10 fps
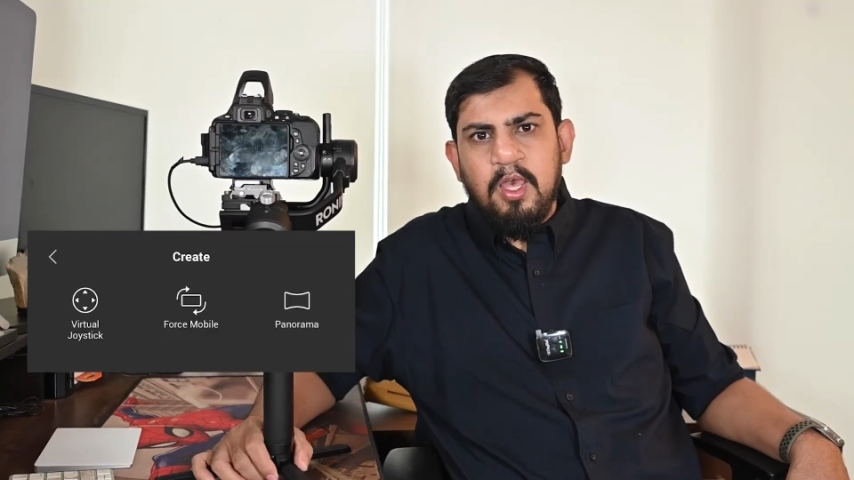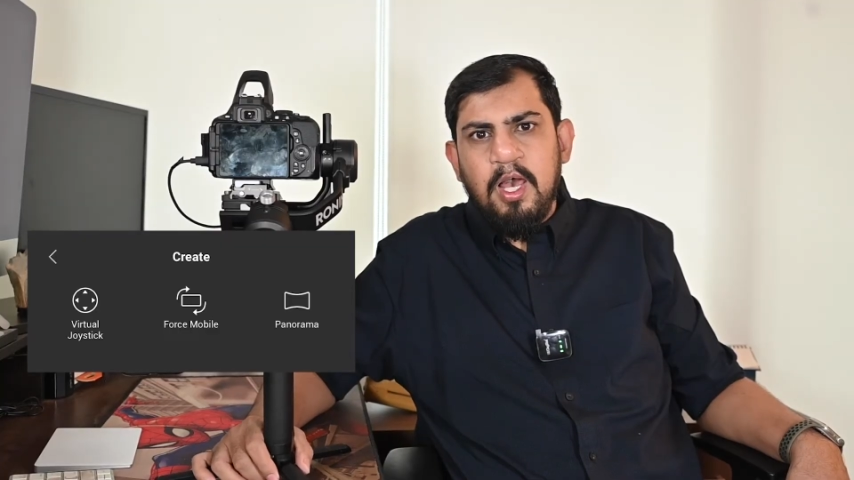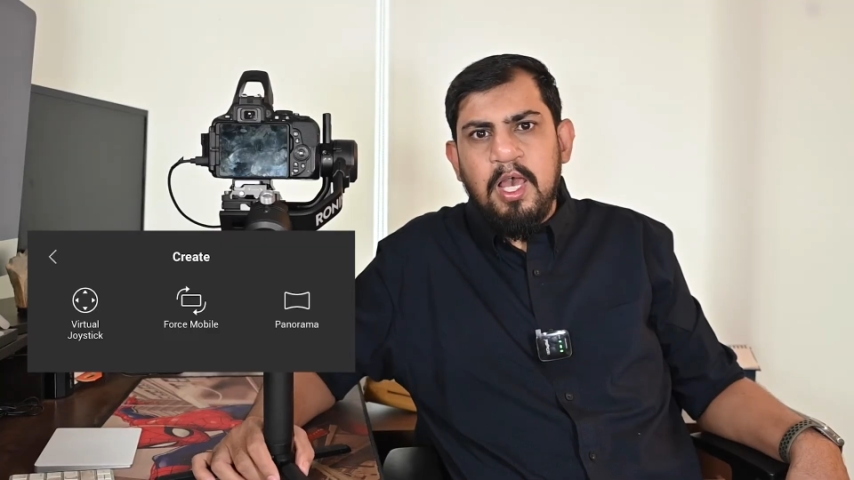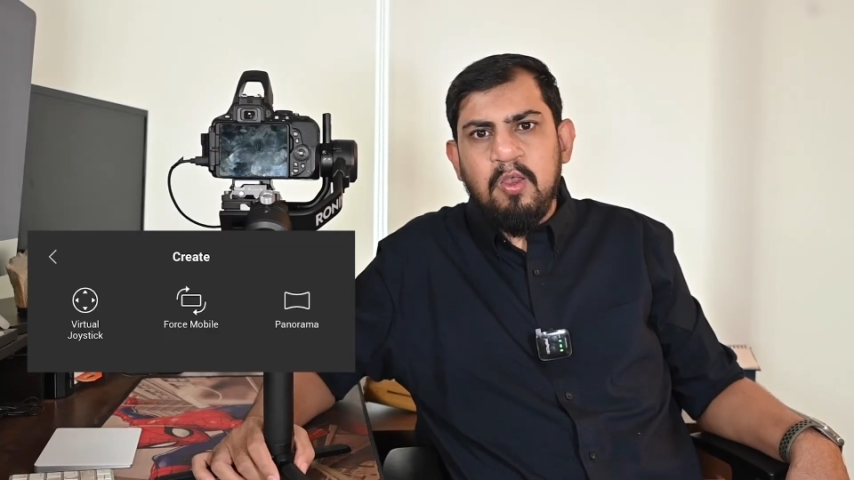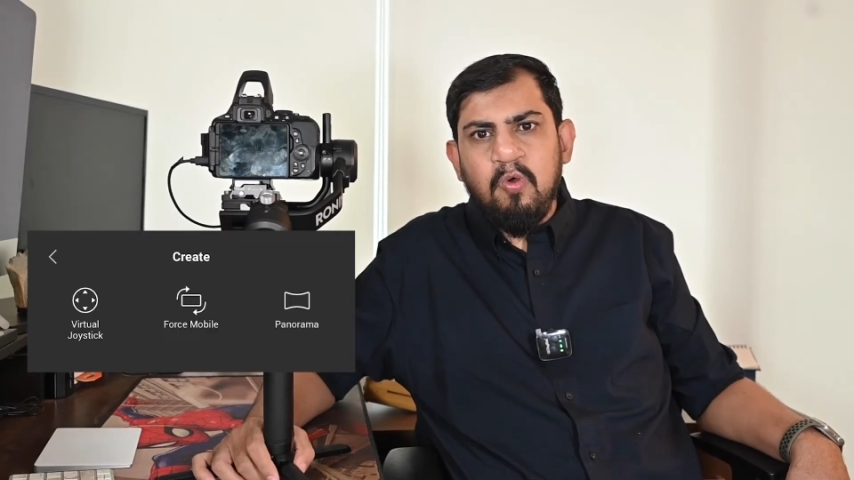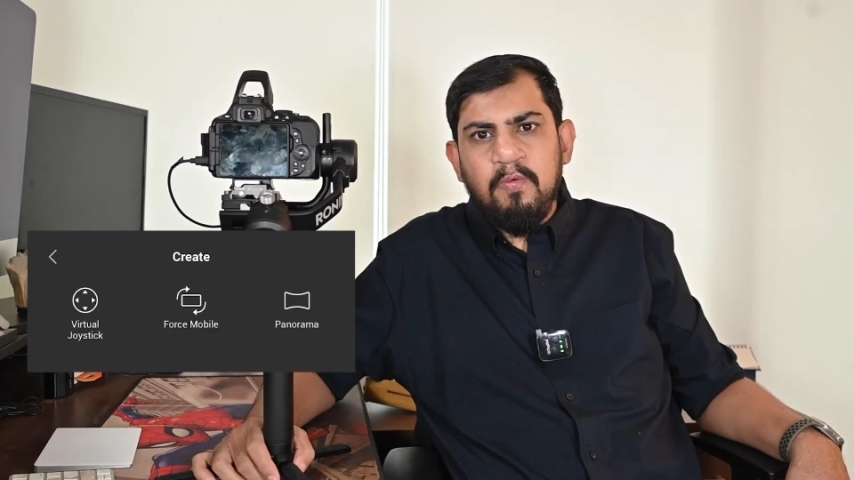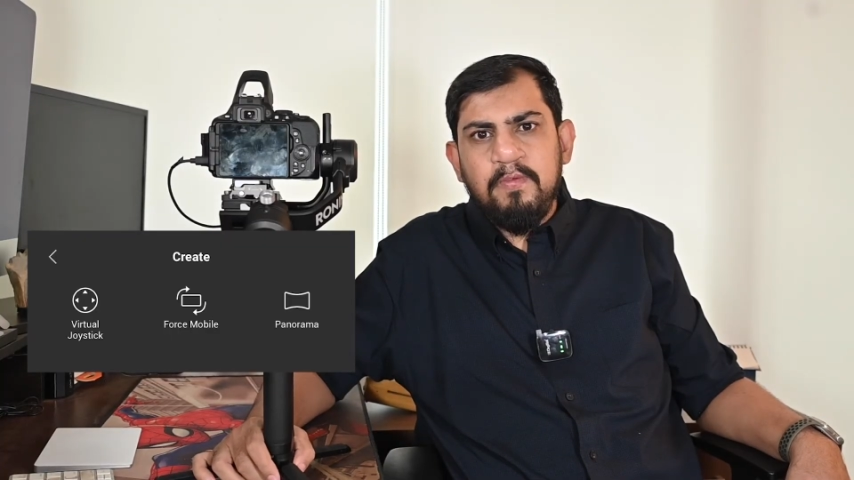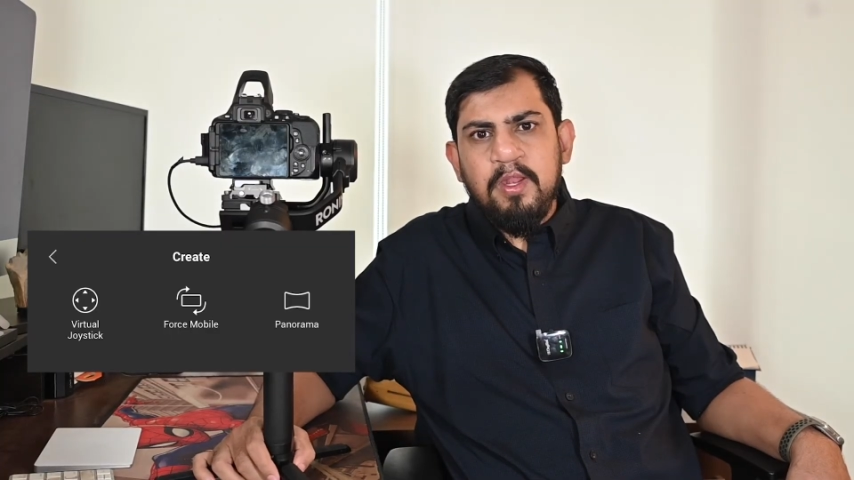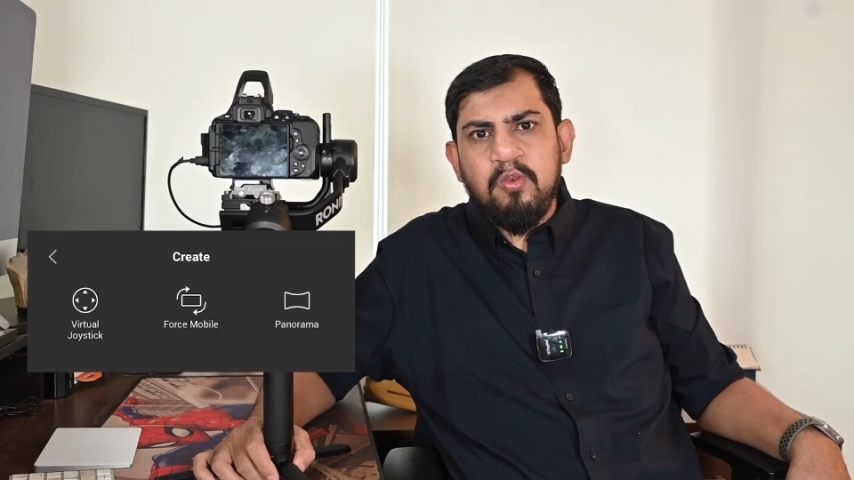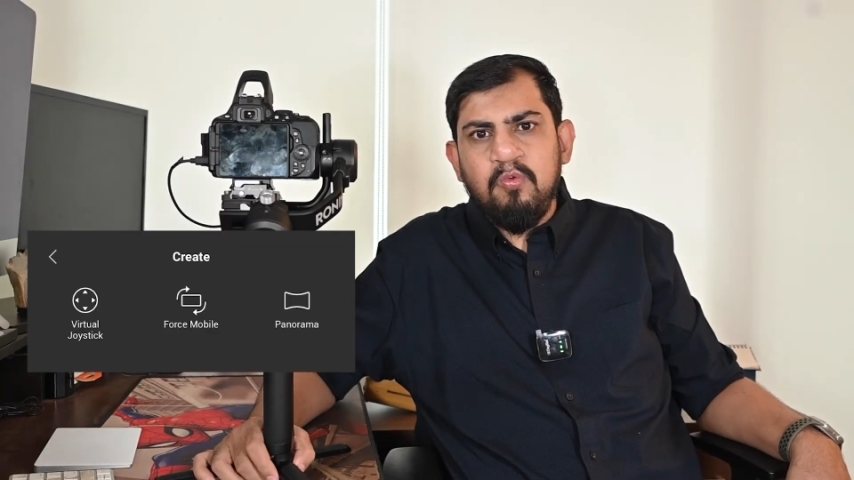I hope
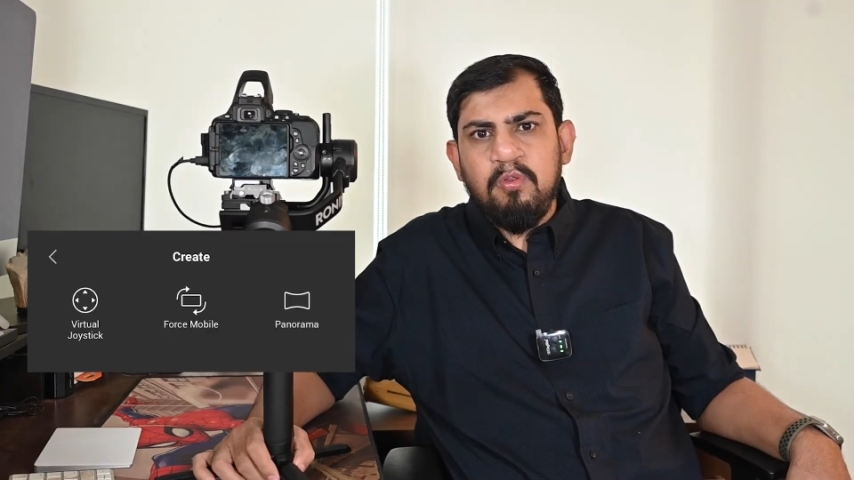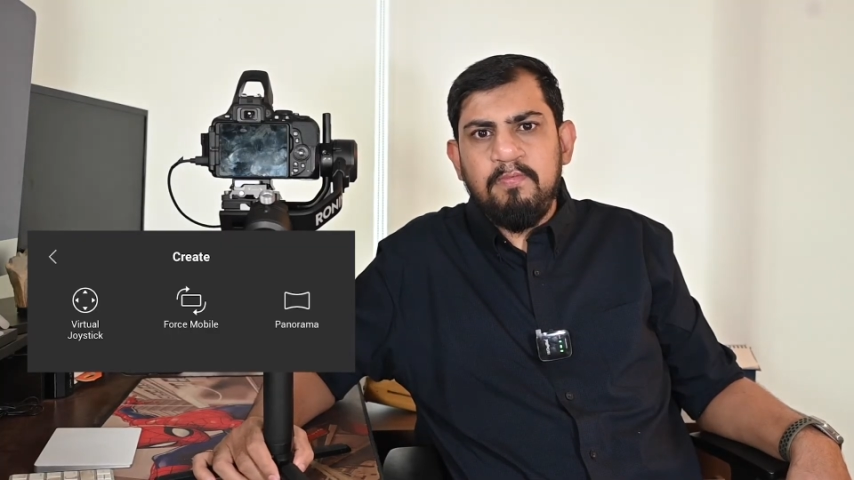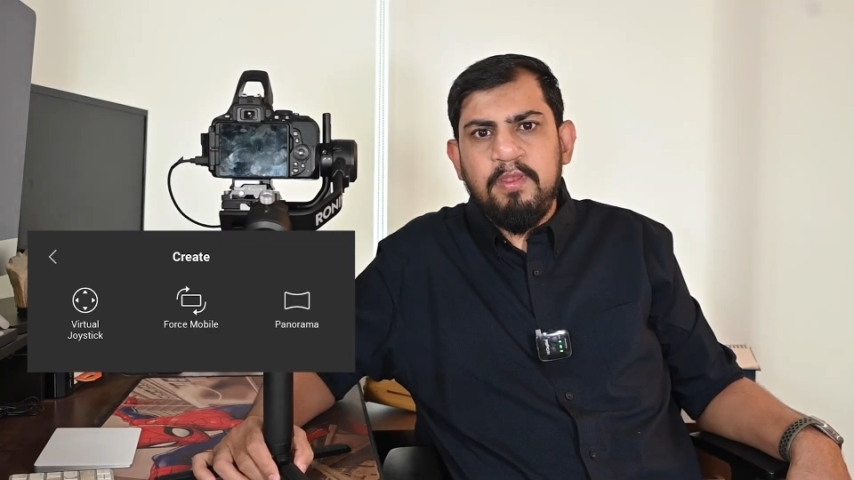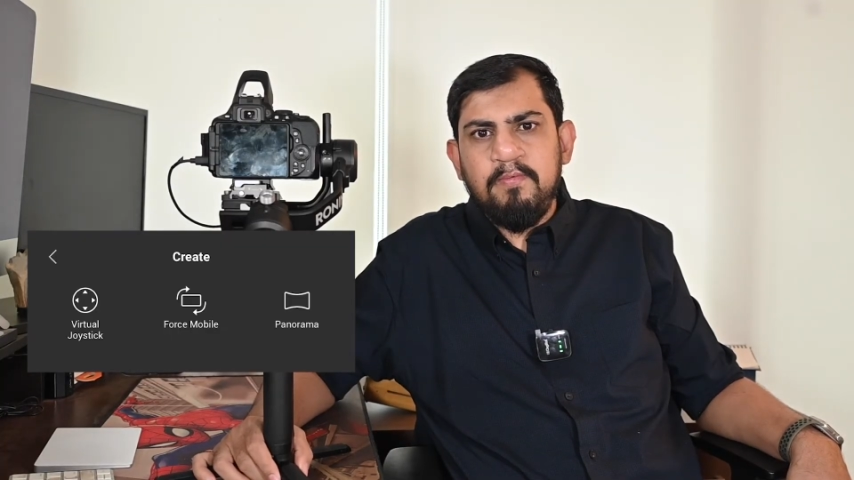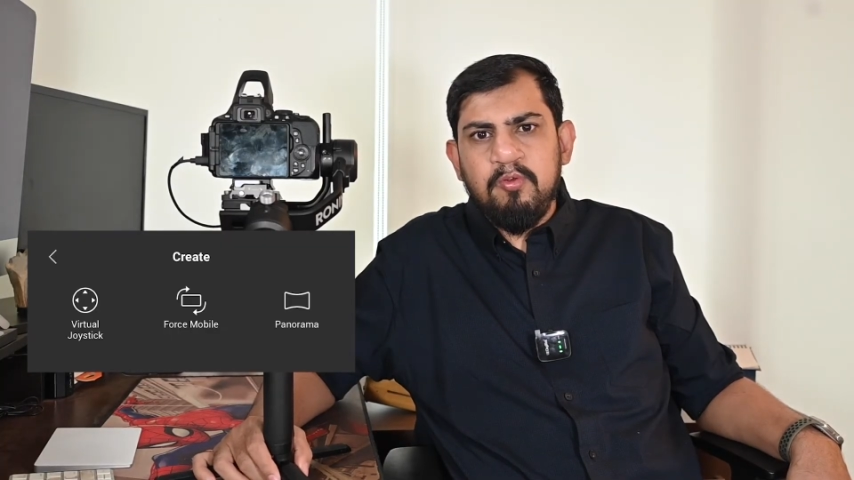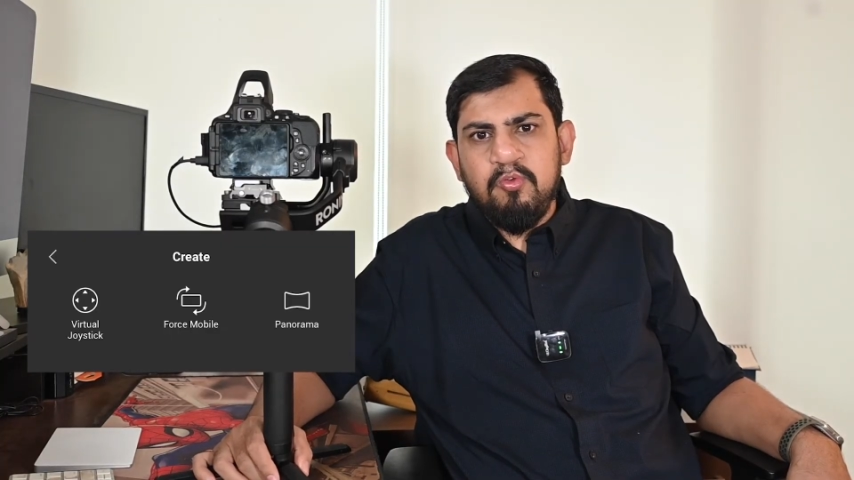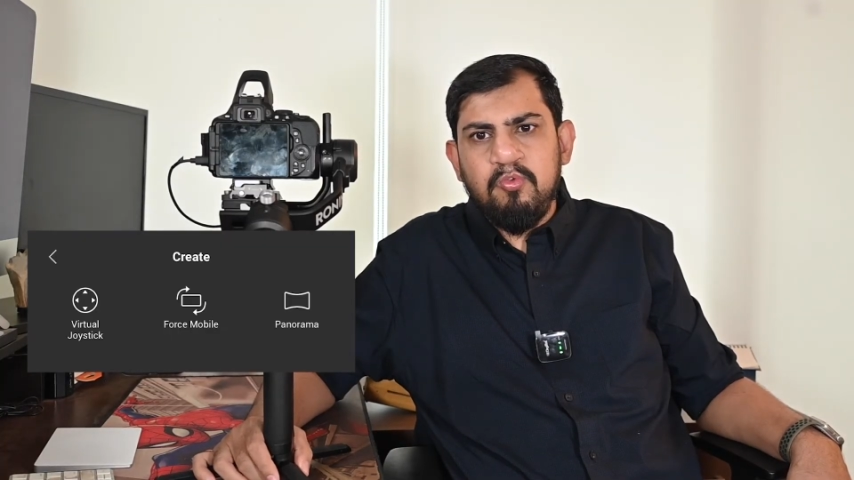that you will be able to